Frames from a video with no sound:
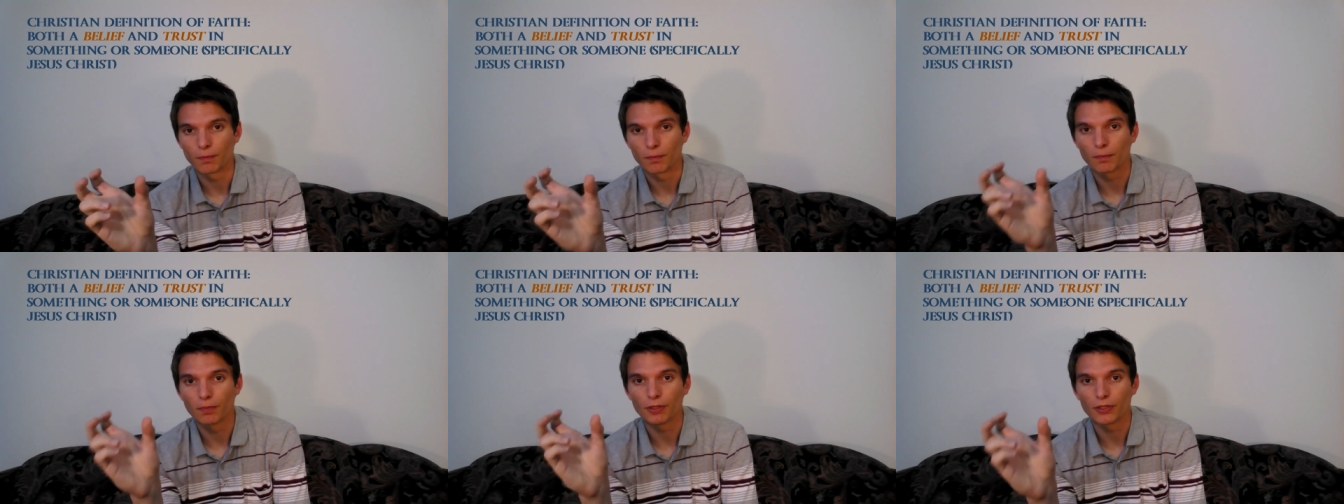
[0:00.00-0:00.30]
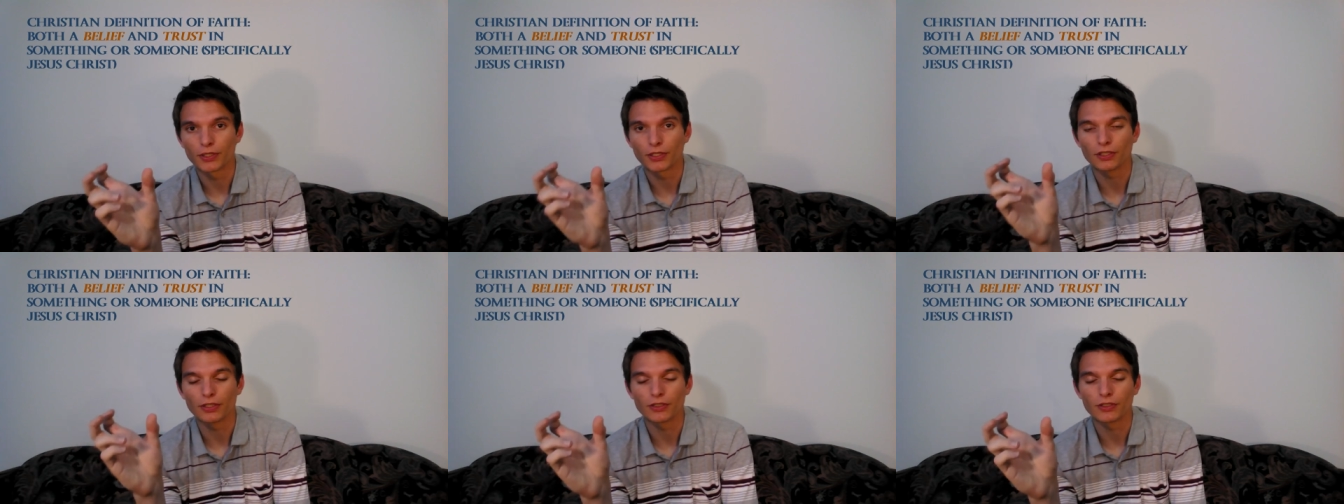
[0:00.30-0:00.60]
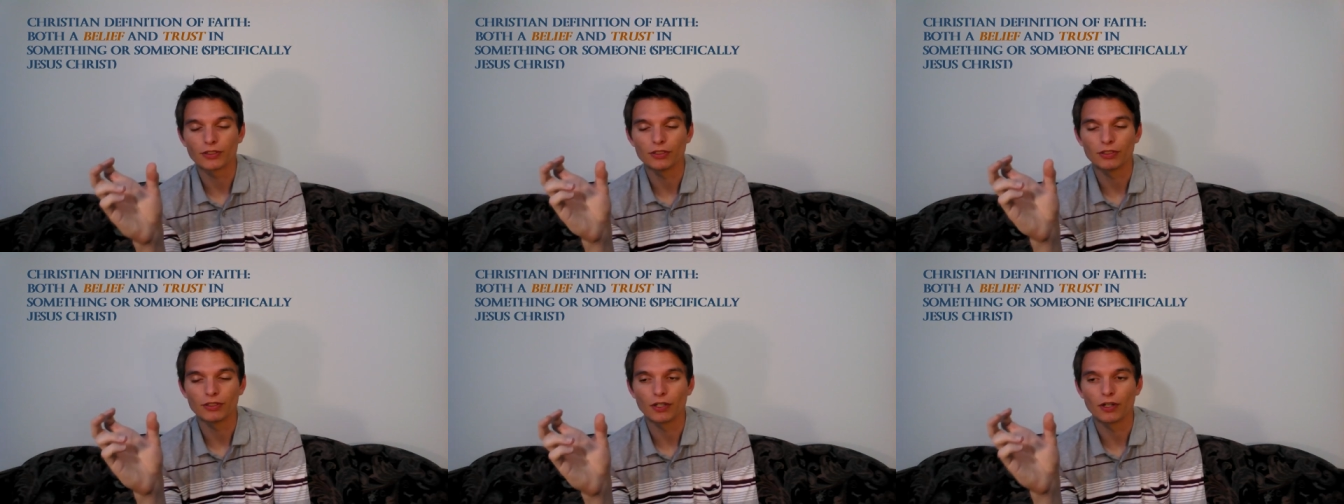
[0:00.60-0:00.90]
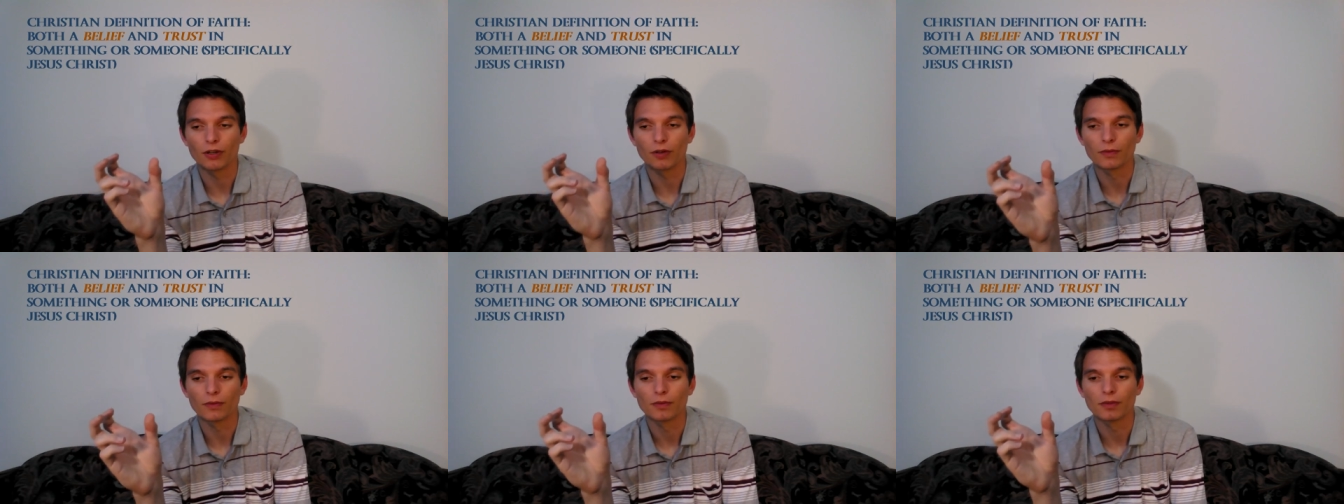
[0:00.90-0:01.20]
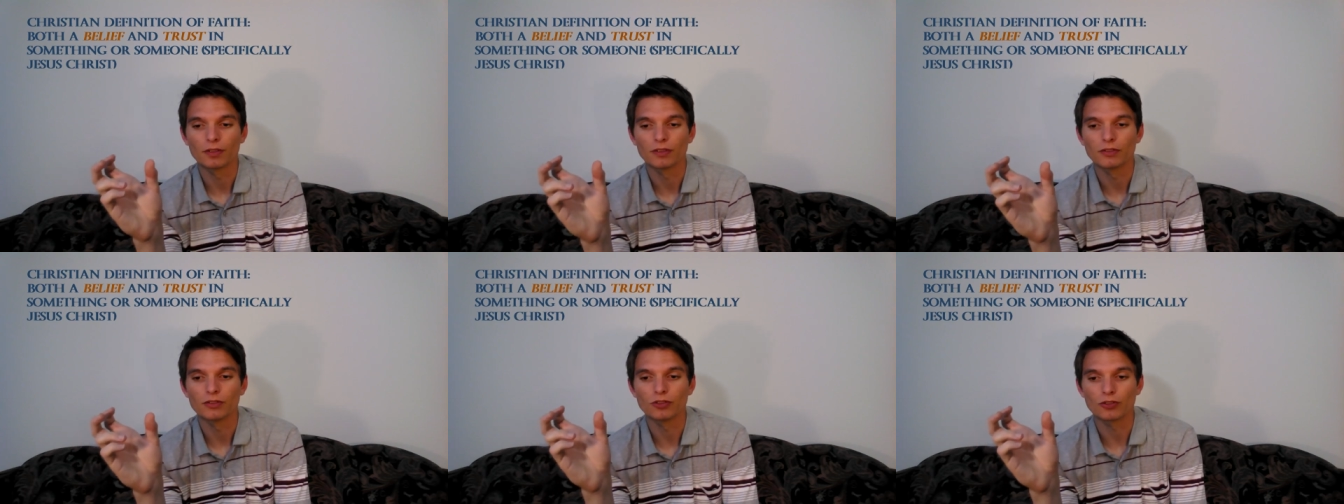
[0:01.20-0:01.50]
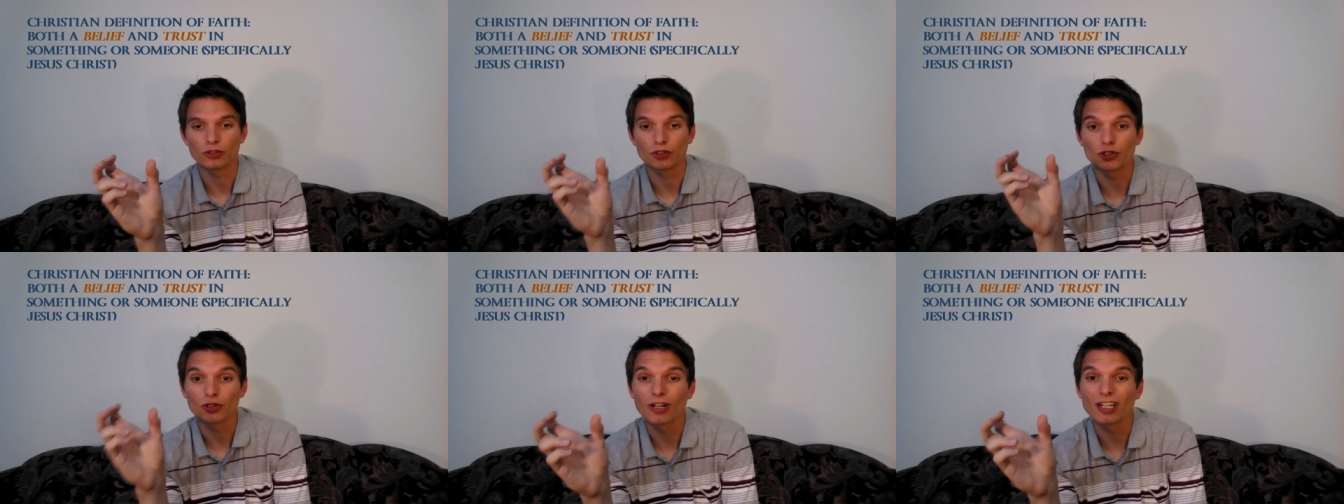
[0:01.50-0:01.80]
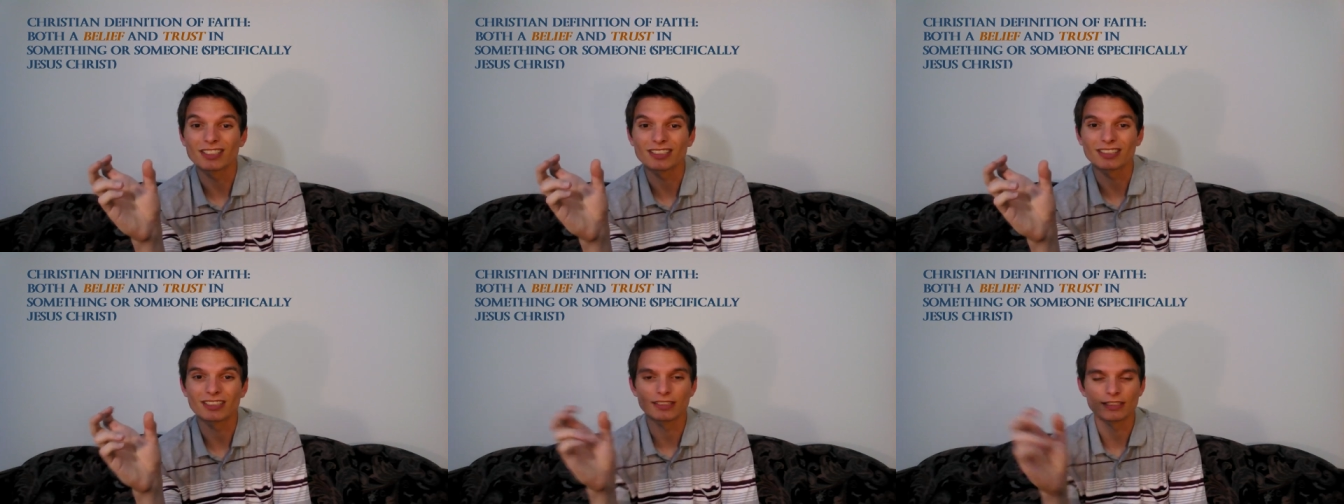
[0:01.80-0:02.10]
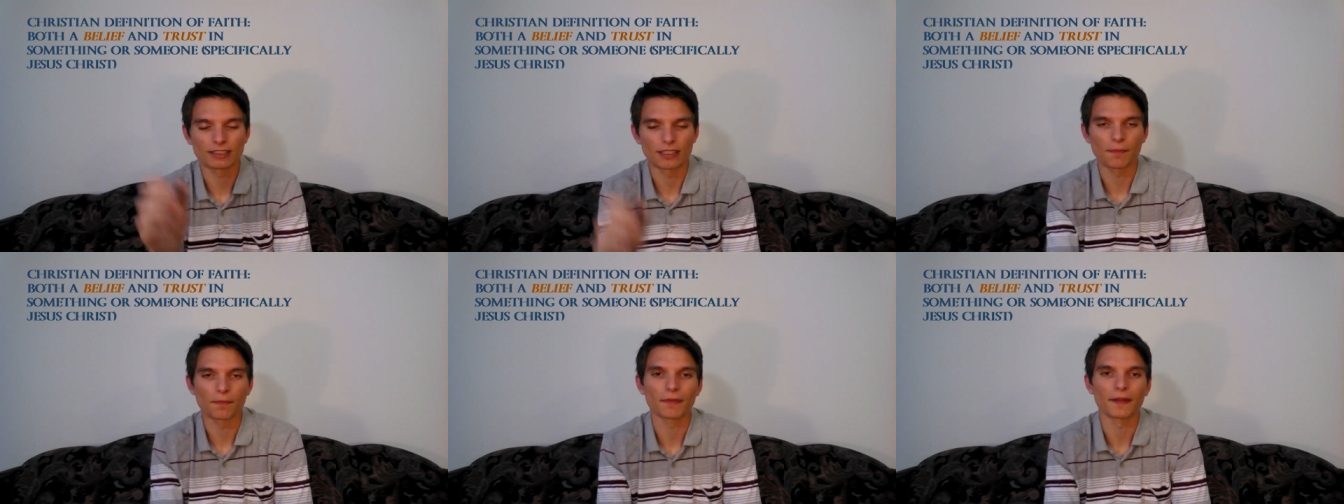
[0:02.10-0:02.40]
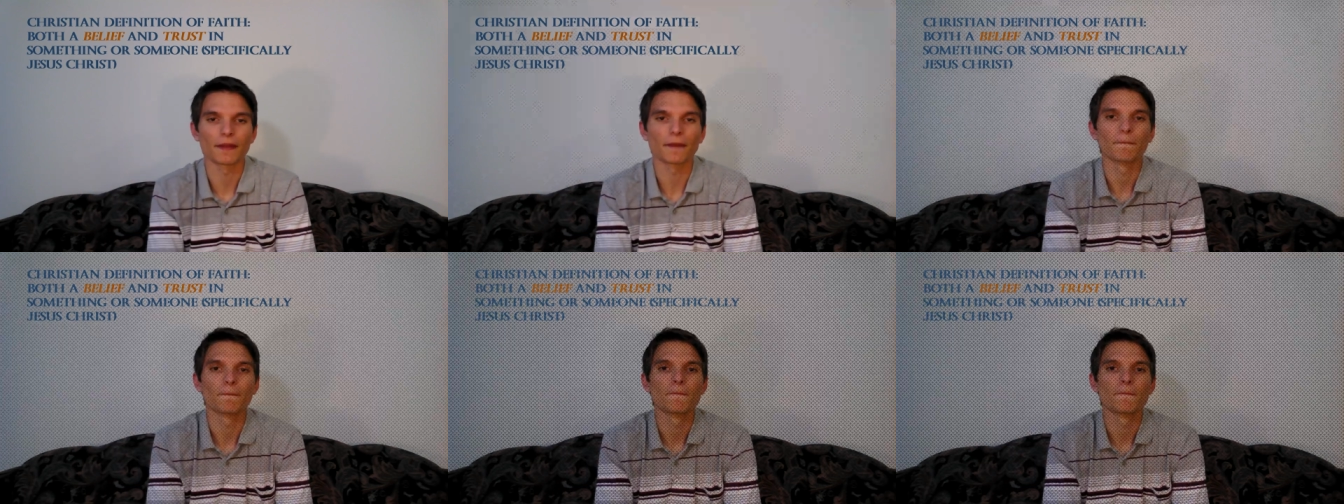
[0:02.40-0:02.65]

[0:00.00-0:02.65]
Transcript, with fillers: Putting you know your trust in something.